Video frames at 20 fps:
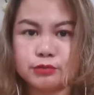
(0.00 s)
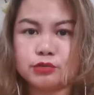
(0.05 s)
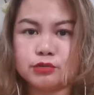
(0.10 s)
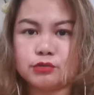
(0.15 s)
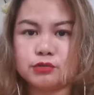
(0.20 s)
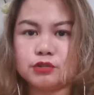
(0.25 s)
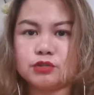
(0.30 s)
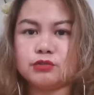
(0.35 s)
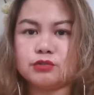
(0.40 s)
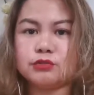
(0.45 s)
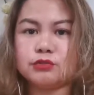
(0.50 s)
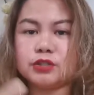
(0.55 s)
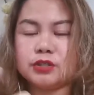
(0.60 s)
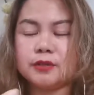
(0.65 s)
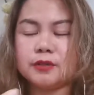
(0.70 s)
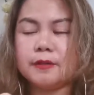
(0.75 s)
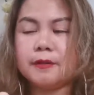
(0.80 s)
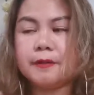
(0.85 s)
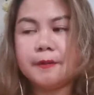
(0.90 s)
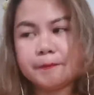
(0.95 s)
So
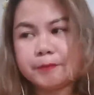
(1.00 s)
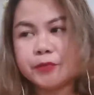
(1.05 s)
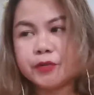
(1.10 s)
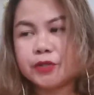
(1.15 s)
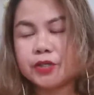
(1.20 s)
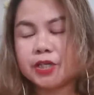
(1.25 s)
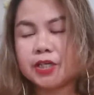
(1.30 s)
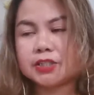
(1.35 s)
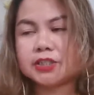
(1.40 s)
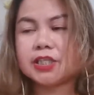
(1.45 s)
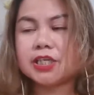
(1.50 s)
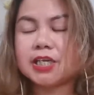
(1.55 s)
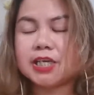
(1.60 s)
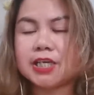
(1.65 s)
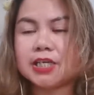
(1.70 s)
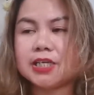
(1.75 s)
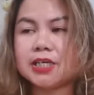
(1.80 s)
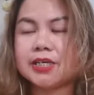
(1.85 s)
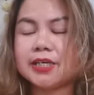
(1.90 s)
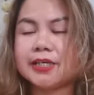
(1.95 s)
yun ang
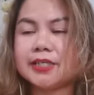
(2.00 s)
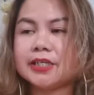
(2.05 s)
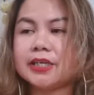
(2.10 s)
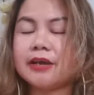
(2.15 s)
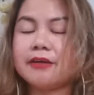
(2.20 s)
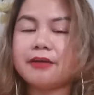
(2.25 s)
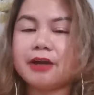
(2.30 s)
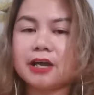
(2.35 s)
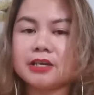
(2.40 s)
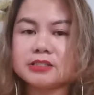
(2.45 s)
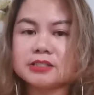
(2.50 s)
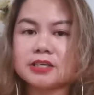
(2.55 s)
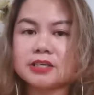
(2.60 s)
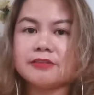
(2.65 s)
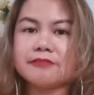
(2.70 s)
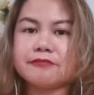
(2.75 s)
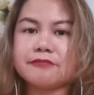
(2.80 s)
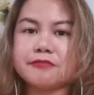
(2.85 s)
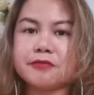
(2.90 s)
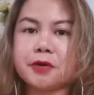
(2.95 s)
nilalagay na aside
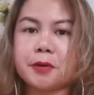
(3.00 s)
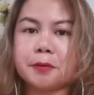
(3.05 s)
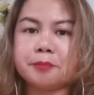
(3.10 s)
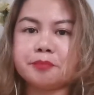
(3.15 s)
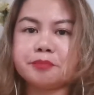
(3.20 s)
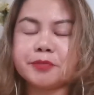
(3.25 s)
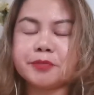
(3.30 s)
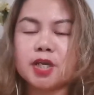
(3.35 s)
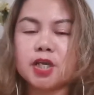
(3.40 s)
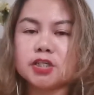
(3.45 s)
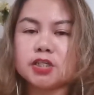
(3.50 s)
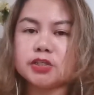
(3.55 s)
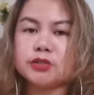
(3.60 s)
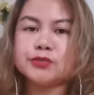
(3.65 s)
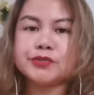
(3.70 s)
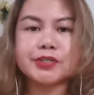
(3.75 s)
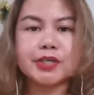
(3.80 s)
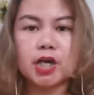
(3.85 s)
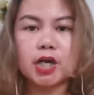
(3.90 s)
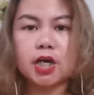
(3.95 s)
from
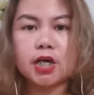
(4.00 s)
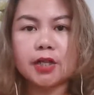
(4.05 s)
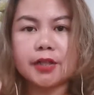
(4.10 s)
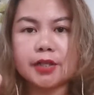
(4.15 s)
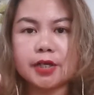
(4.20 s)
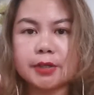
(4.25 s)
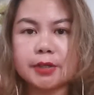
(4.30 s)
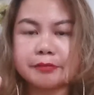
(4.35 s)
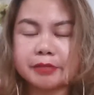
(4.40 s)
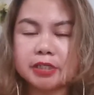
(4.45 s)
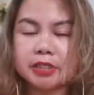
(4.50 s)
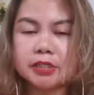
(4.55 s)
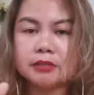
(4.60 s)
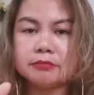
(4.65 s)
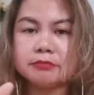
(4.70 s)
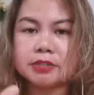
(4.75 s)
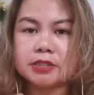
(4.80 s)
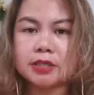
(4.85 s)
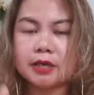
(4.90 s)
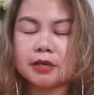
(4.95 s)
using other
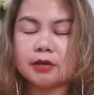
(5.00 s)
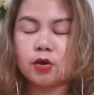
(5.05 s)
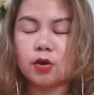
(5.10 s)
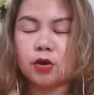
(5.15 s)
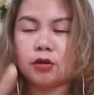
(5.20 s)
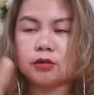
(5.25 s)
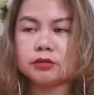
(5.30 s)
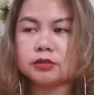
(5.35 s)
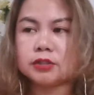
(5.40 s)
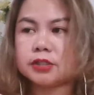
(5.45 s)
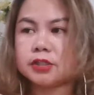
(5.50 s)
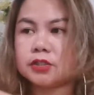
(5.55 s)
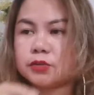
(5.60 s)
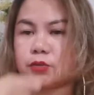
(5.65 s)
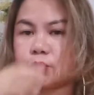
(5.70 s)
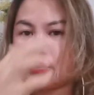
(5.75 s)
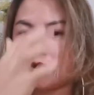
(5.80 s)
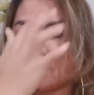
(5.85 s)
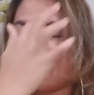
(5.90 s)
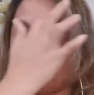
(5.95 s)
mediums like color
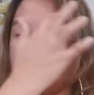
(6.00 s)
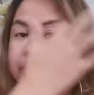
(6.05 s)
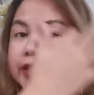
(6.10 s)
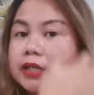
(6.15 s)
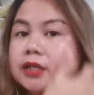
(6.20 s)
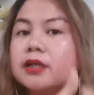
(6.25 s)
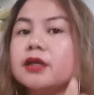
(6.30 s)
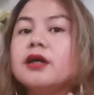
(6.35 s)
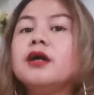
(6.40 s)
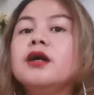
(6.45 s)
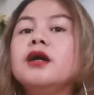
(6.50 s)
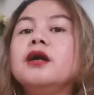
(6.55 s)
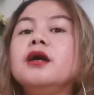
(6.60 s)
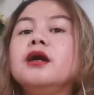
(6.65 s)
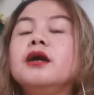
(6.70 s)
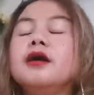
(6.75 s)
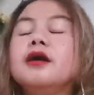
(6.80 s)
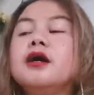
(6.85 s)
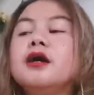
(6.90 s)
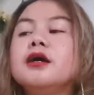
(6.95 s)
or oil,
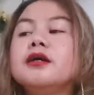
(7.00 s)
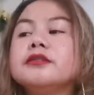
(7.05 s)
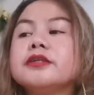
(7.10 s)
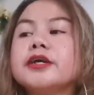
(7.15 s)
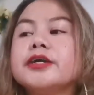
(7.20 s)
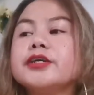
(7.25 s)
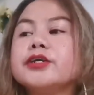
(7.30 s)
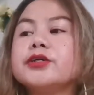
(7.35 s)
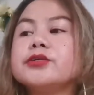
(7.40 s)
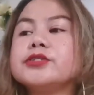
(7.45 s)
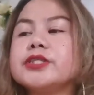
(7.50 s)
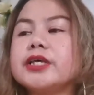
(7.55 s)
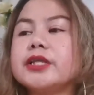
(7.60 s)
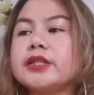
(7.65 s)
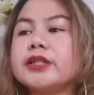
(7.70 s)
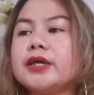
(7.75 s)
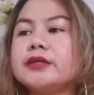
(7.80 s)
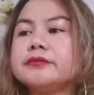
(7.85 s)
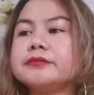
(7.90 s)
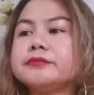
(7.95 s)
they're using
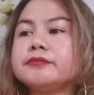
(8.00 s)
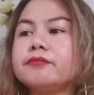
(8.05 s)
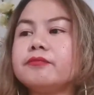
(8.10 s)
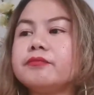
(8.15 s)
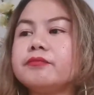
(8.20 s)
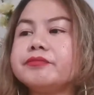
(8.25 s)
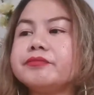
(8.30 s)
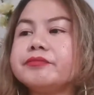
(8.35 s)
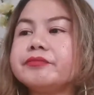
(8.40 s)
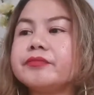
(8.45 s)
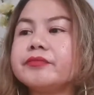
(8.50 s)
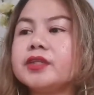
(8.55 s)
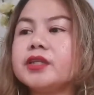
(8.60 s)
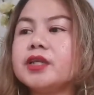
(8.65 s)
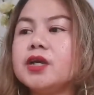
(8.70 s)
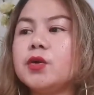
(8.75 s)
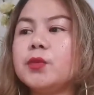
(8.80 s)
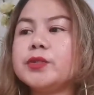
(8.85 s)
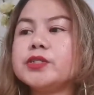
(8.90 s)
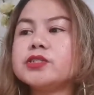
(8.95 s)
that.
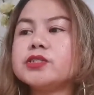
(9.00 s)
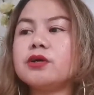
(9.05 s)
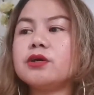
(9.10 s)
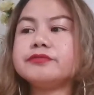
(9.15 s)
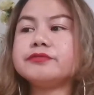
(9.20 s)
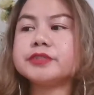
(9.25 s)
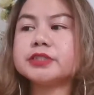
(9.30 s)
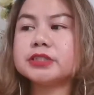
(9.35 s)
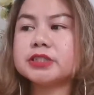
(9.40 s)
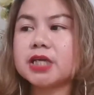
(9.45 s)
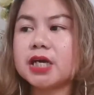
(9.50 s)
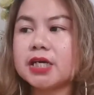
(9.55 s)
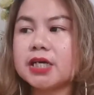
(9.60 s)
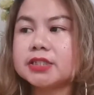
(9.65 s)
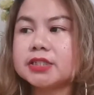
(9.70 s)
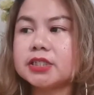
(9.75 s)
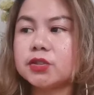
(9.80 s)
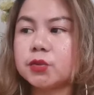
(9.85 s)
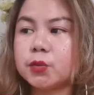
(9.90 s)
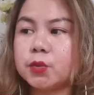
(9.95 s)
It was often done
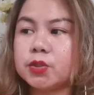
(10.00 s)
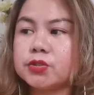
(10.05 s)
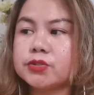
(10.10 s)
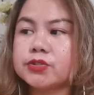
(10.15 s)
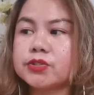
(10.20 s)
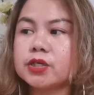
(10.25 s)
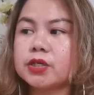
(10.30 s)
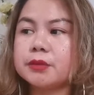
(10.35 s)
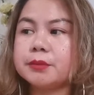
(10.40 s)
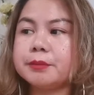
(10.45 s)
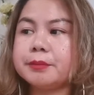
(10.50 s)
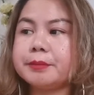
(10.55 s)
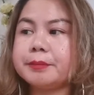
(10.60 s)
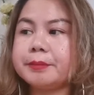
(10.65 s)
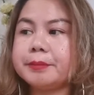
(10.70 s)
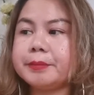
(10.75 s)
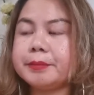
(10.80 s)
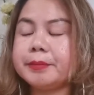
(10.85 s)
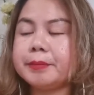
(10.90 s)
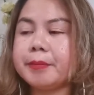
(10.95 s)
in walls of
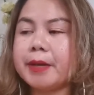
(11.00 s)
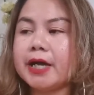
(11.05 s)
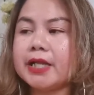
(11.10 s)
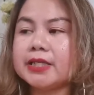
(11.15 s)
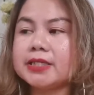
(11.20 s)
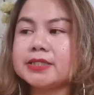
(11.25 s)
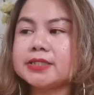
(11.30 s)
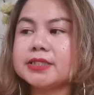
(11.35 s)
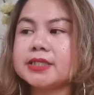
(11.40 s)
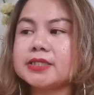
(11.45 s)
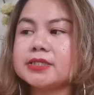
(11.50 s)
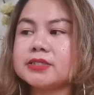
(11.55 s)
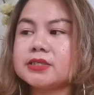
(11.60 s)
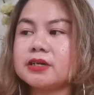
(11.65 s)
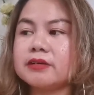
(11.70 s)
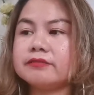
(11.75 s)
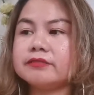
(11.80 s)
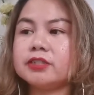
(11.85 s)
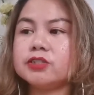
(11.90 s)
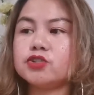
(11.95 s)
palaces
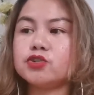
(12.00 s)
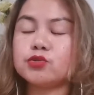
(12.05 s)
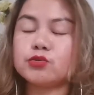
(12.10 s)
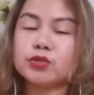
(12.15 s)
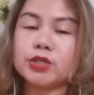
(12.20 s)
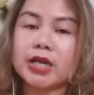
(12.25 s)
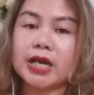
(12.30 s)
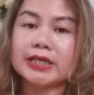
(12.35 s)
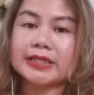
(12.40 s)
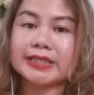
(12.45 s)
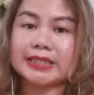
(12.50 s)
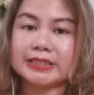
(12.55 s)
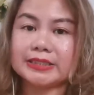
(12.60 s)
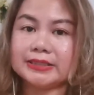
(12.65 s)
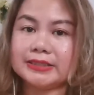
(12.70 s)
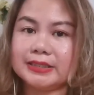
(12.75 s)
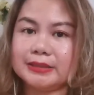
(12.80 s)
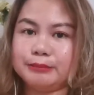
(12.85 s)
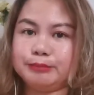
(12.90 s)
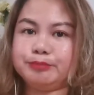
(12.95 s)
of the Chula
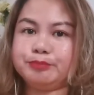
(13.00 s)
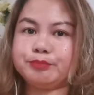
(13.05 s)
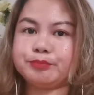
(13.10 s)
kingdom.